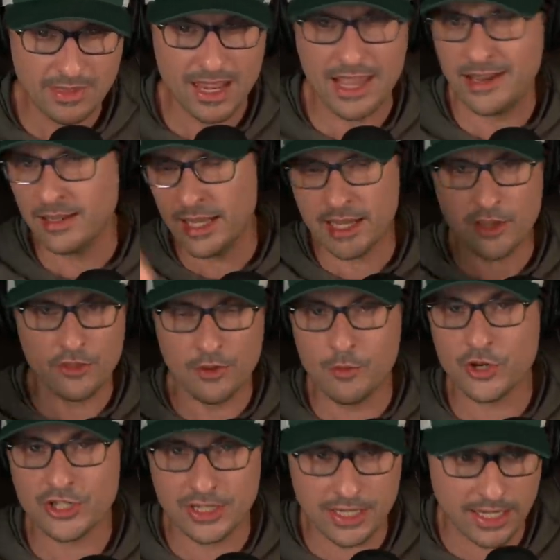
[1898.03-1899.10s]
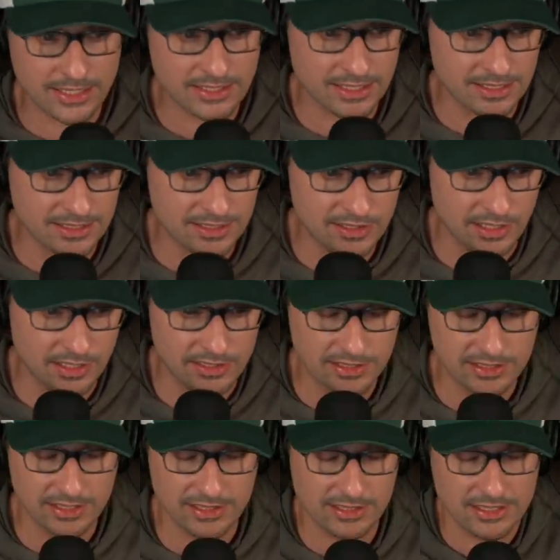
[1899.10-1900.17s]
and like the merchandise is
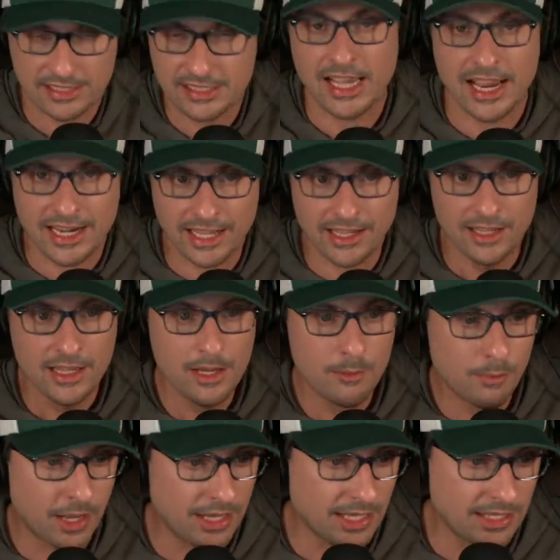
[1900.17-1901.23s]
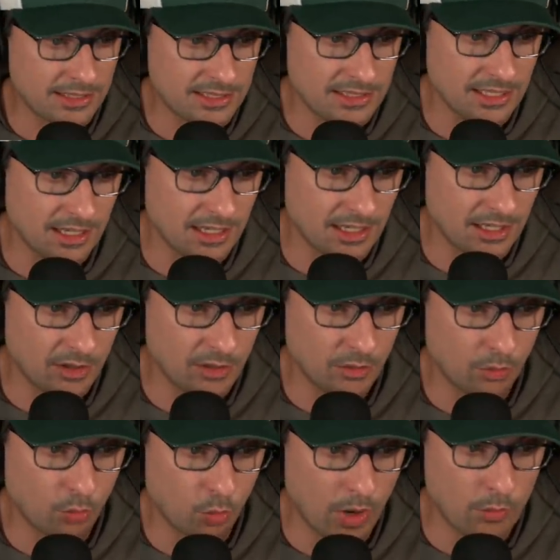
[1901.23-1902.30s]
is is exciting, but it's uh,
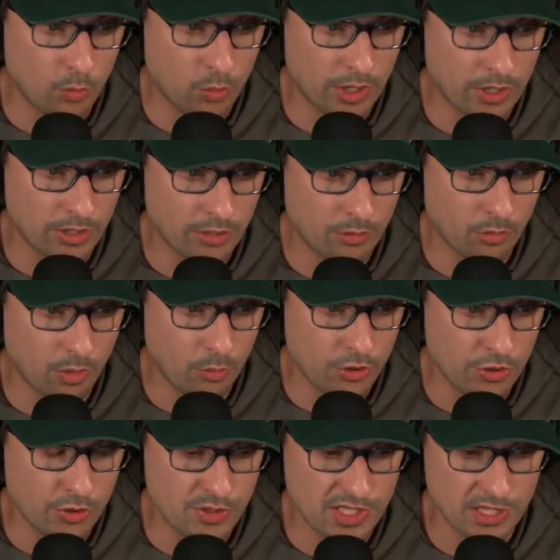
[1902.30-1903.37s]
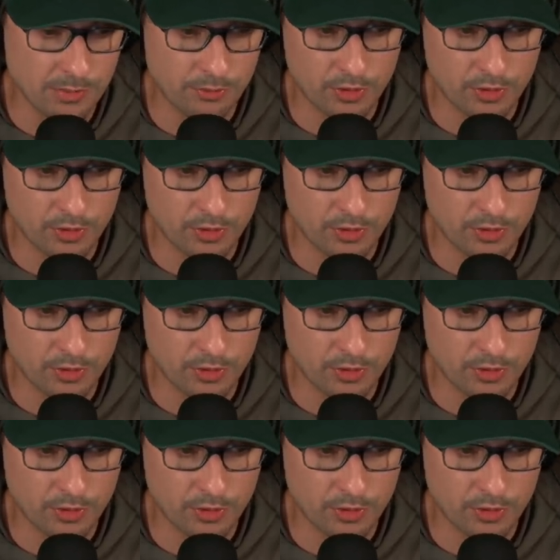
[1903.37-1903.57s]
what we're what we're using the